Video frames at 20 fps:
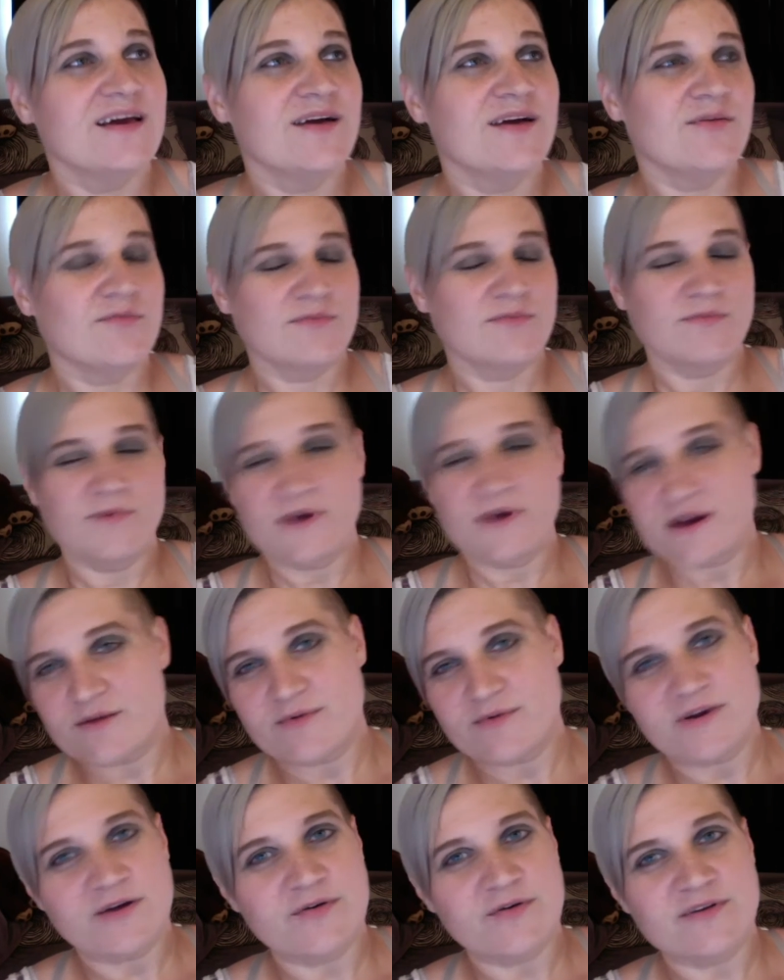
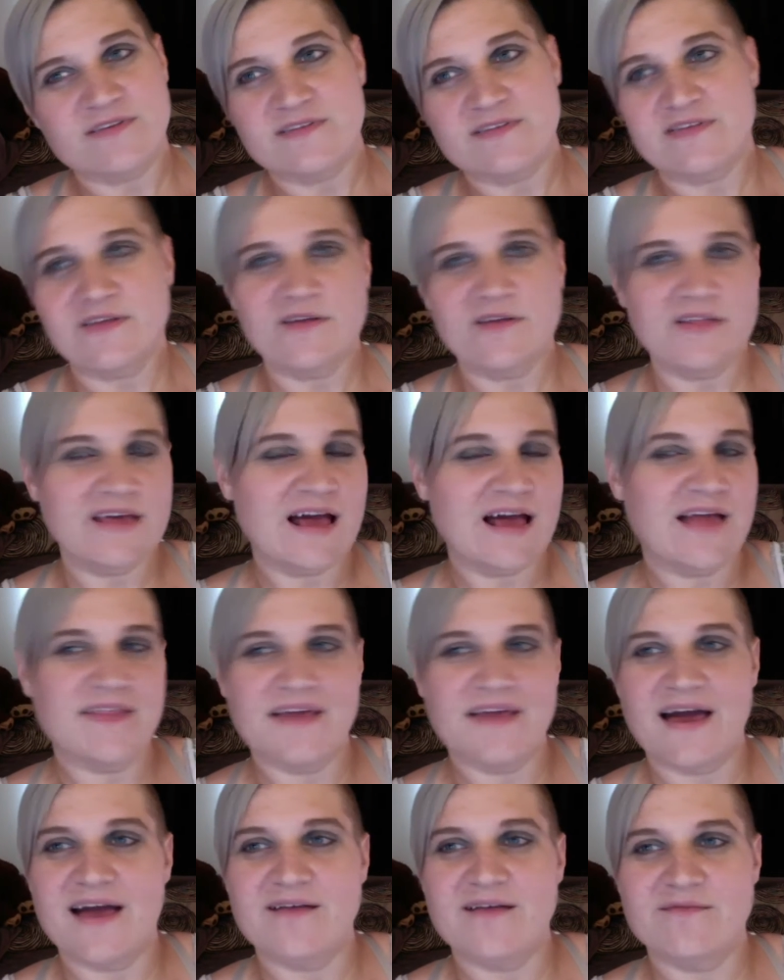we're going slowly on
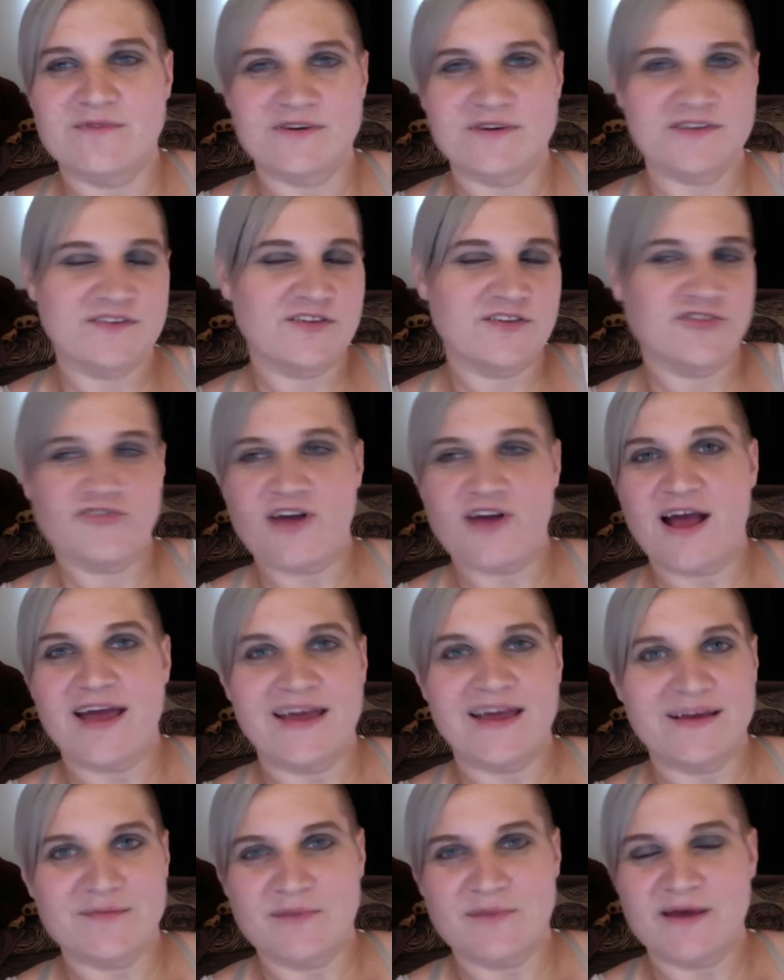that, and we're still
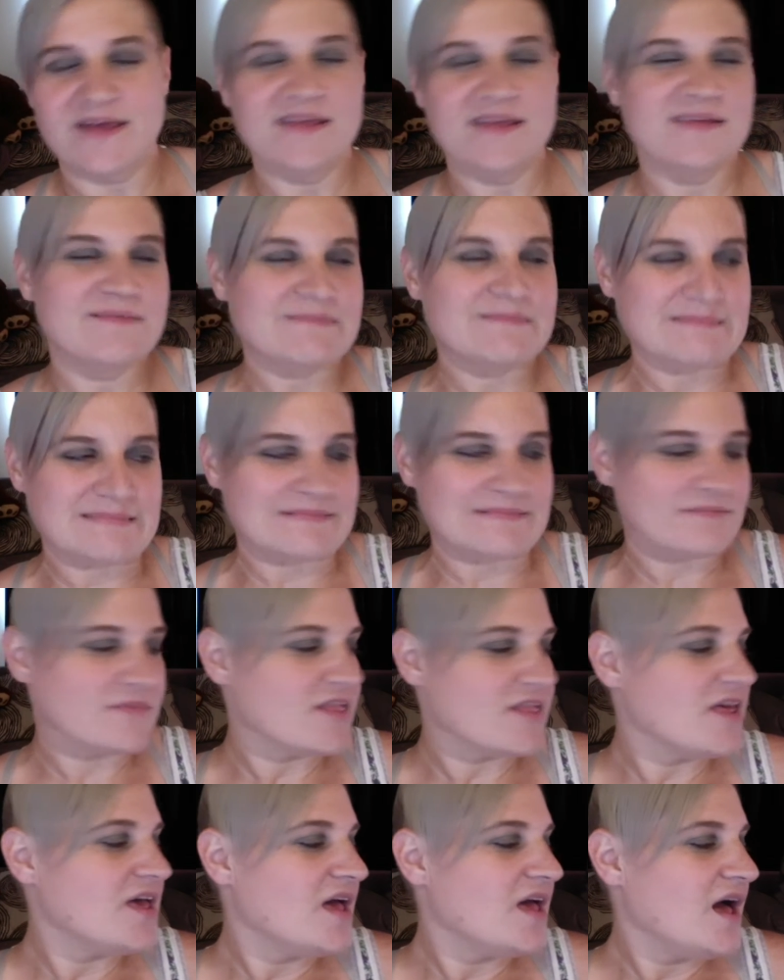trying. But
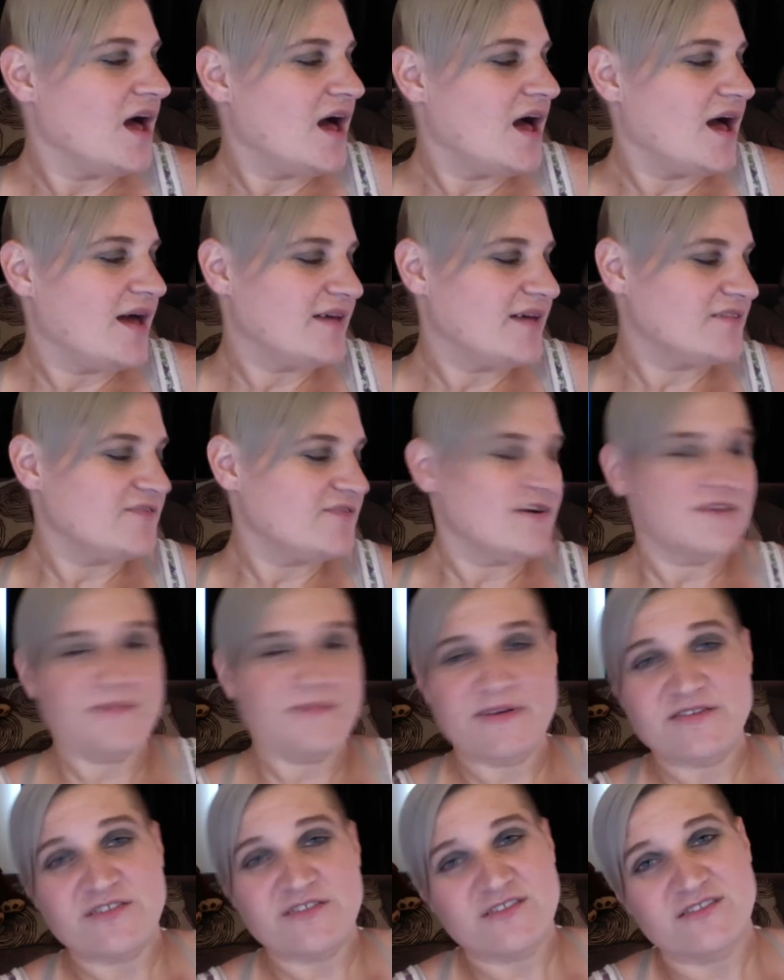as far as
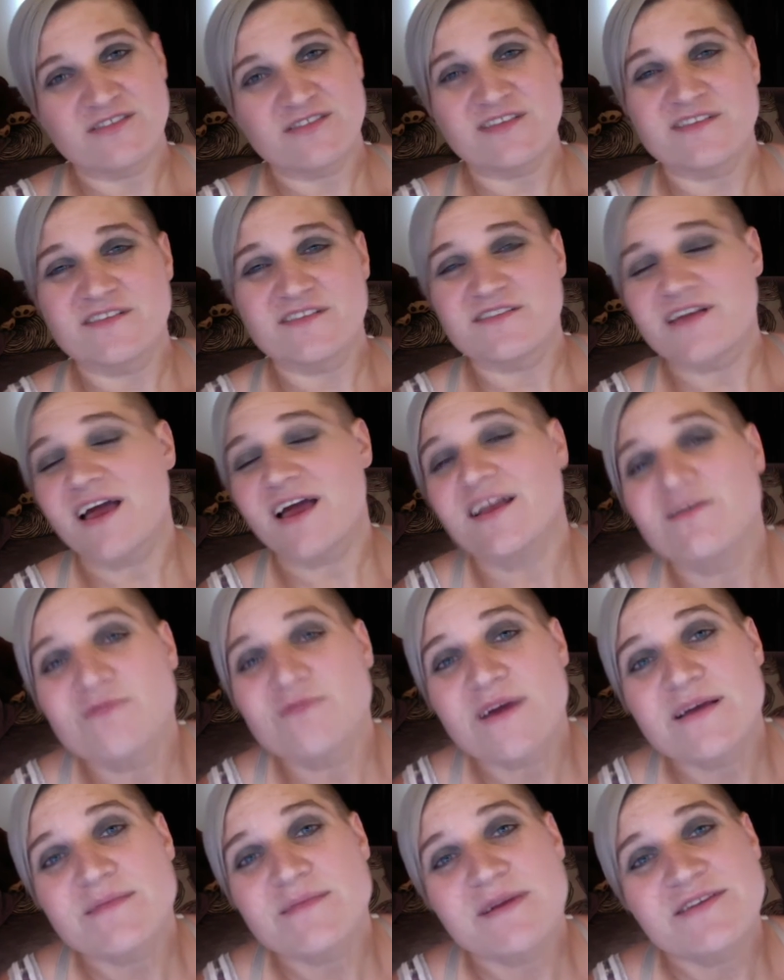my journal is concerned, I don't
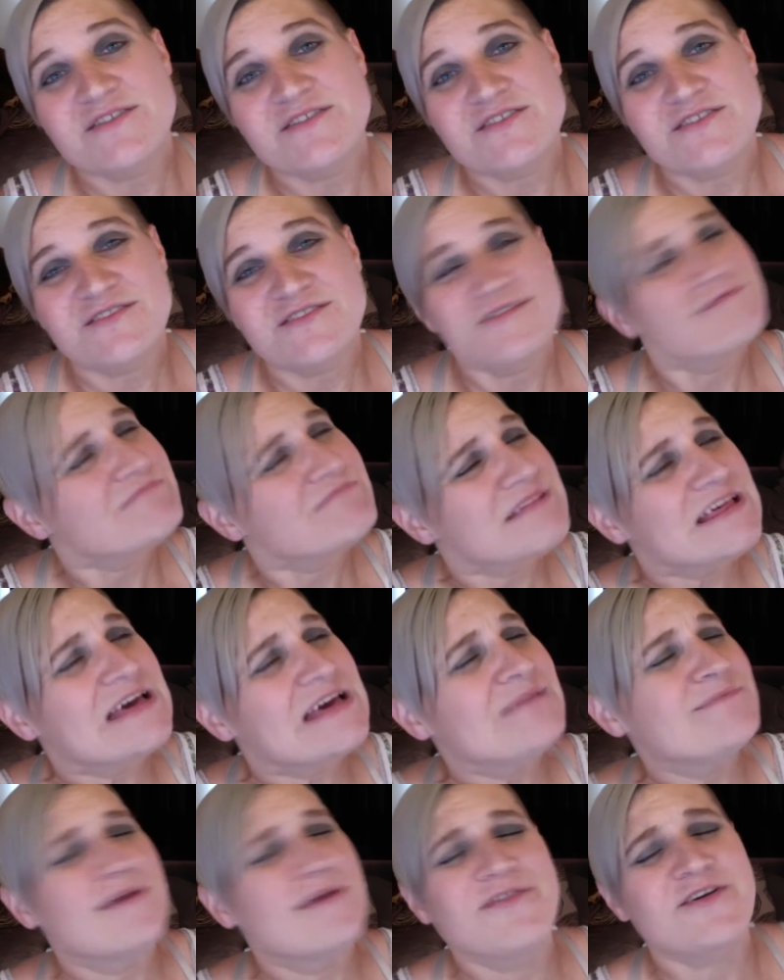write in my journal.
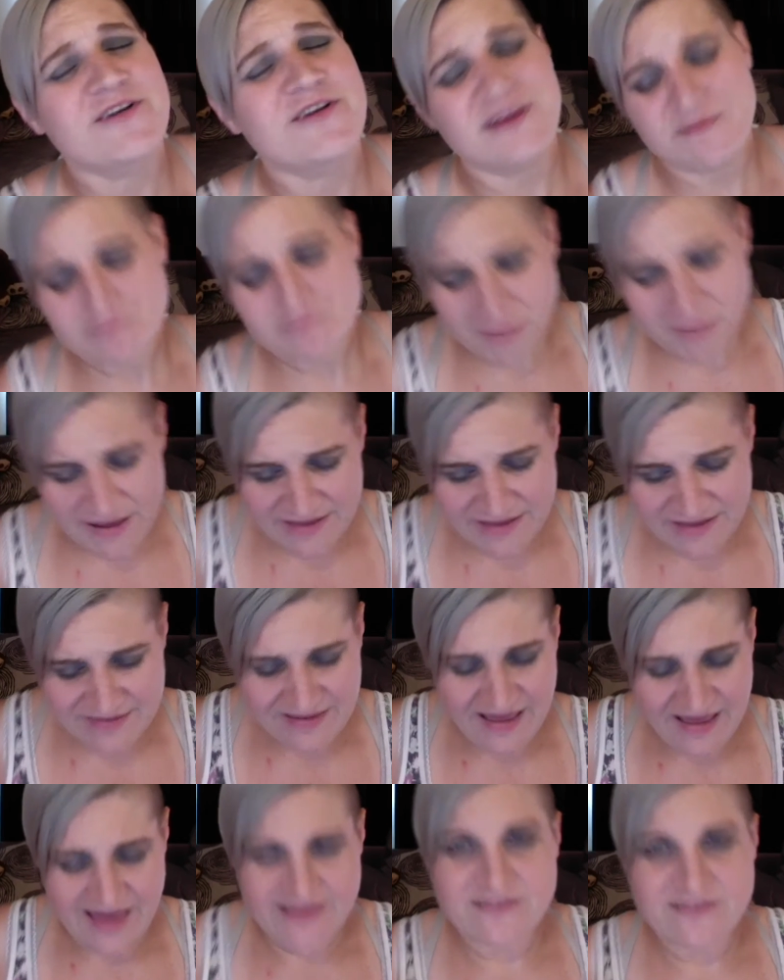I'm never gonna. But
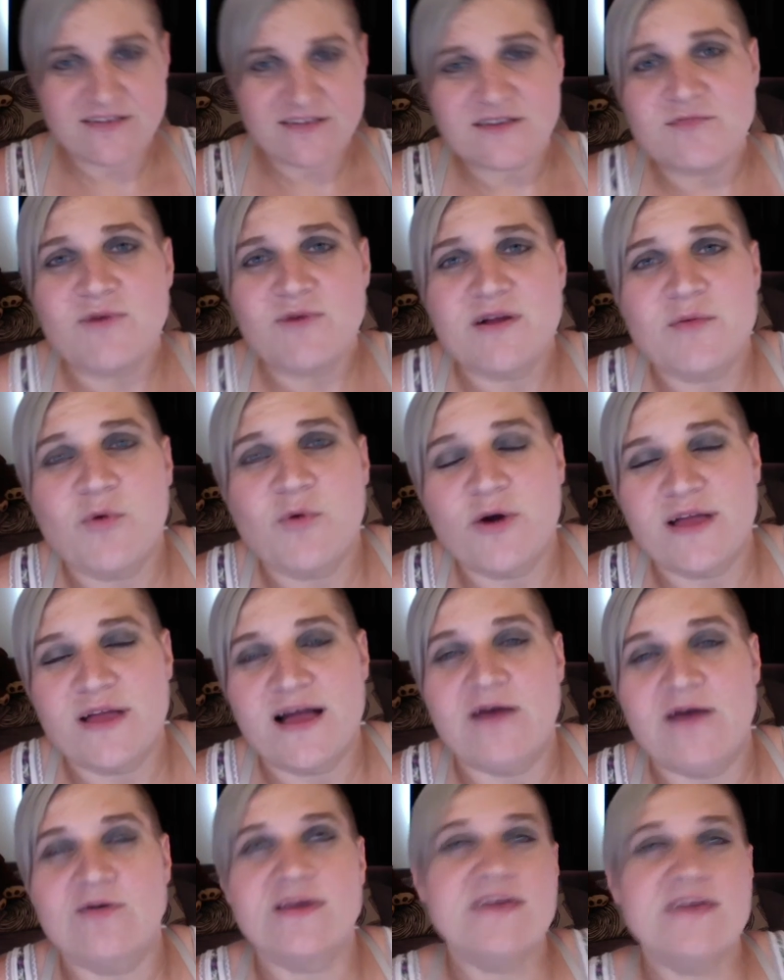I did want to point
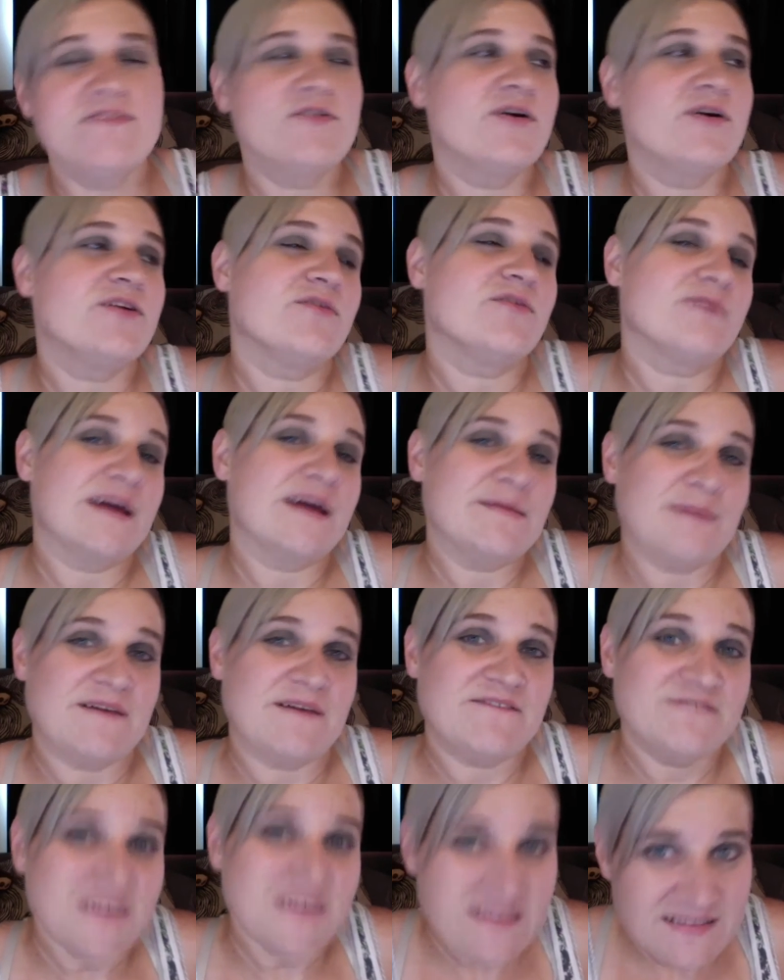out, even though I don't write in my
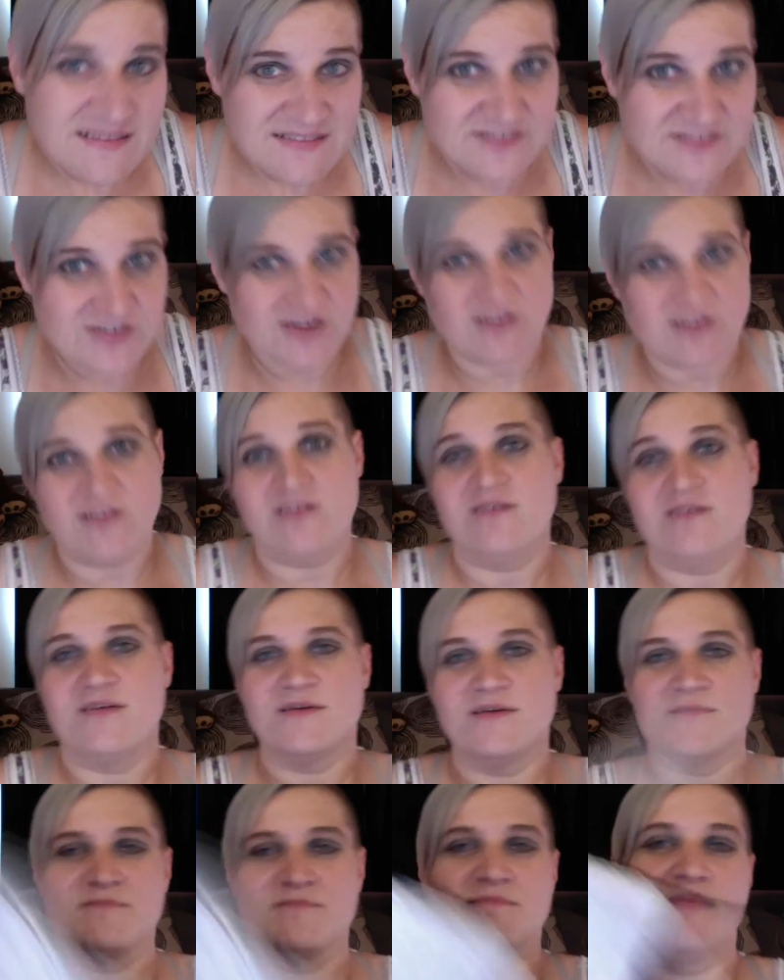fitness journal,
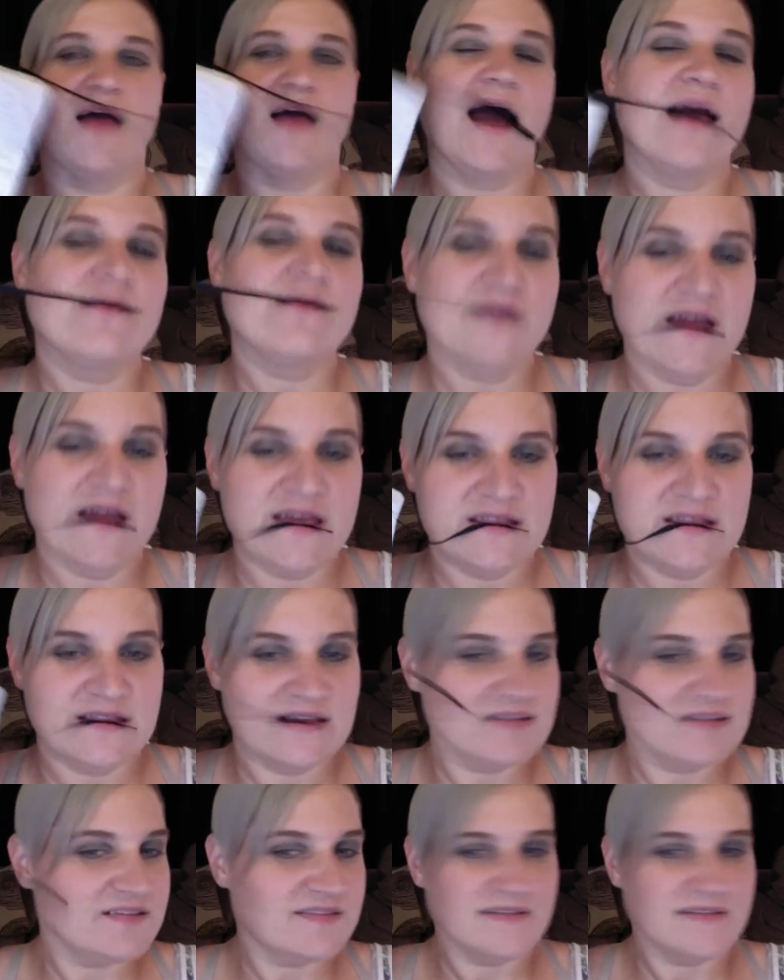I write in
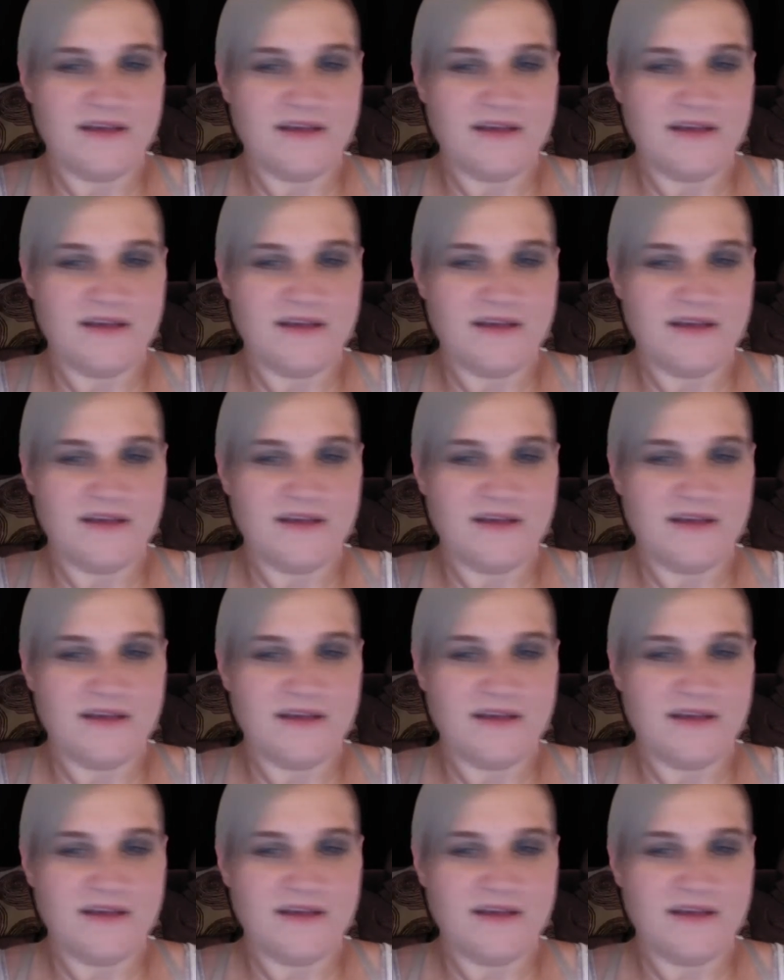this